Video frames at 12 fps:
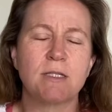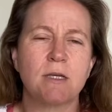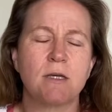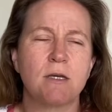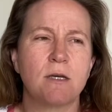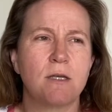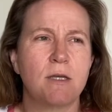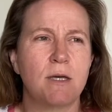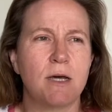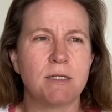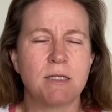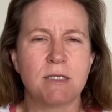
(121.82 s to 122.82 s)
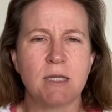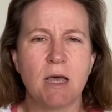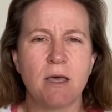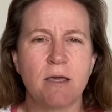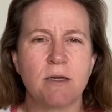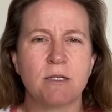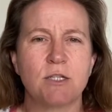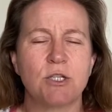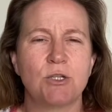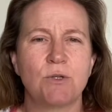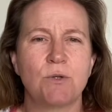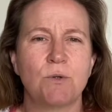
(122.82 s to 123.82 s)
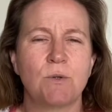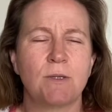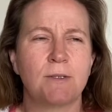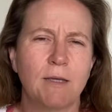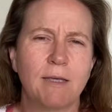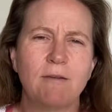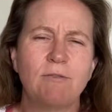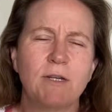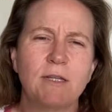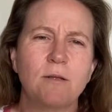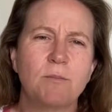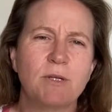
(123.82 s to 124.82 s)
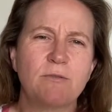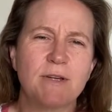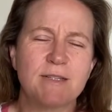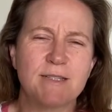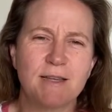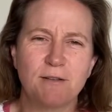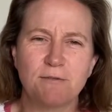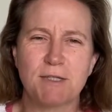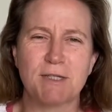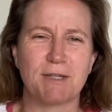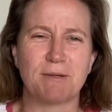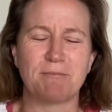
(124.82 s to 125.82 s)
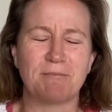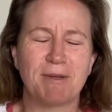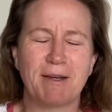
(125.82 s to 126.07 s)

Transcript: a desire to give a little bit of ourselves to them.